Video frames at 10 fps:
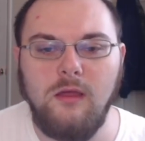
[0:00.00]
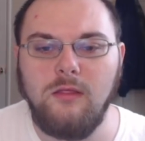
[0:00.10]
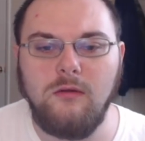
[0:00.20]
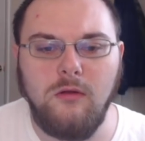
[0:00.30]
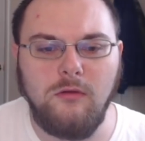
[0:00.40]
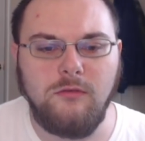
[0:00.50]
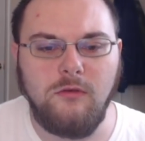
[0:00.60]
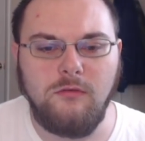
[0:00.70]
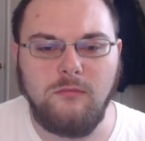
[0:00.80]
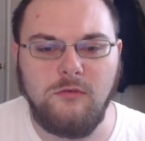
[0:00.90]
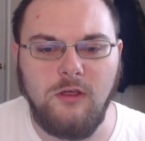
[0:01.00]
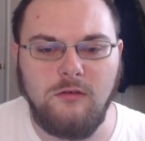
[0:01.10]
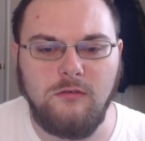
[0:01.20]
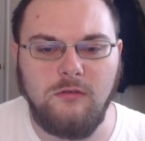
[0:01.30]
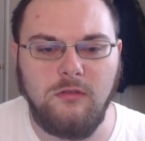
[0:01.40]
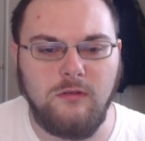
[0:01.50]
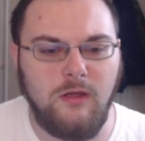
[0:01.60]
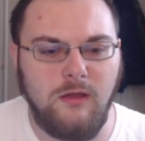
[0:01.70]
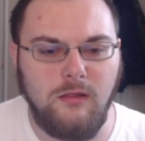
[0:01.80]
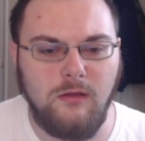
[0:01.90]
There are also some changes to the
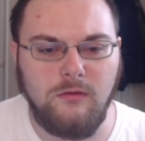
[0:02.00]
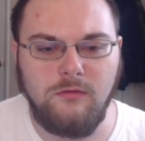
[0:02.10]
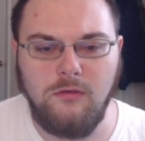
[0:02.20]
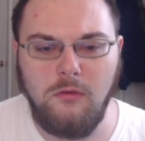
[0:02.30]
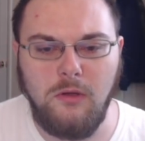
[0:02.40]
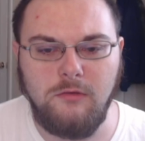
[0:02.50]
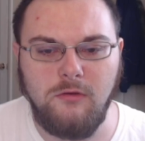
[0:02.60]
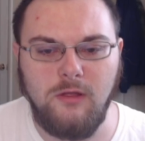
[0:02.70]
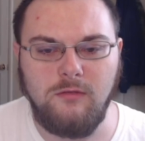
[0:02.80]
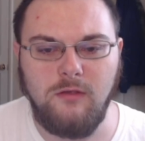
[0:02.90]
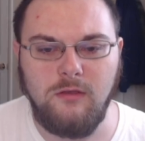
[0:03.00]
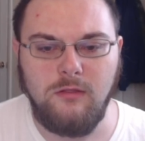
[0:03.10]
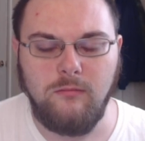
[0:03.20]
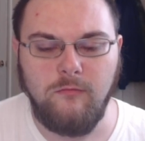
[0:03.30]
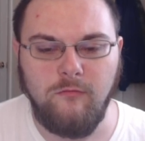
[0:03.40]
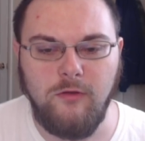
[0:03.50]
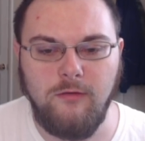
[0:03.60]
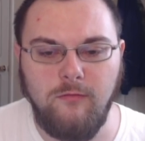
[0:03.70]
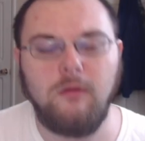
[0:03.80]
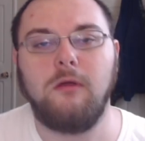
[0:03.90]
dialogue, so I translated them. Viv.
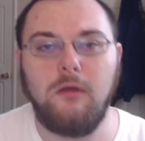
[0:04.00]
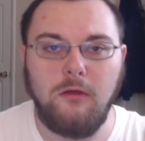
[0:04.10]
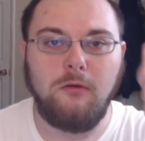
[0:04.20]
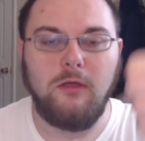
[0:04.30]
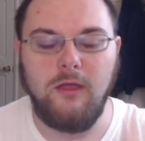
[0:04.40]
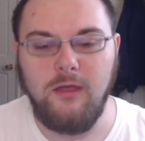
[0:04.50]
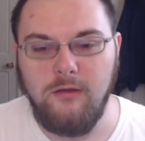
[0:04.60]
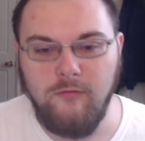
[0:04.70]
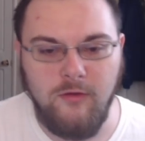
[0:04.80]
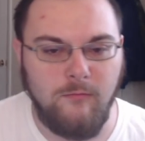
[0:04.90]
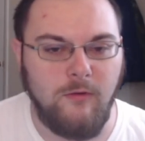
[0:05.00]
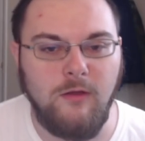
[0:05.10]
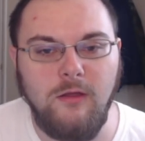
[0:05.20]
Okay, Viv.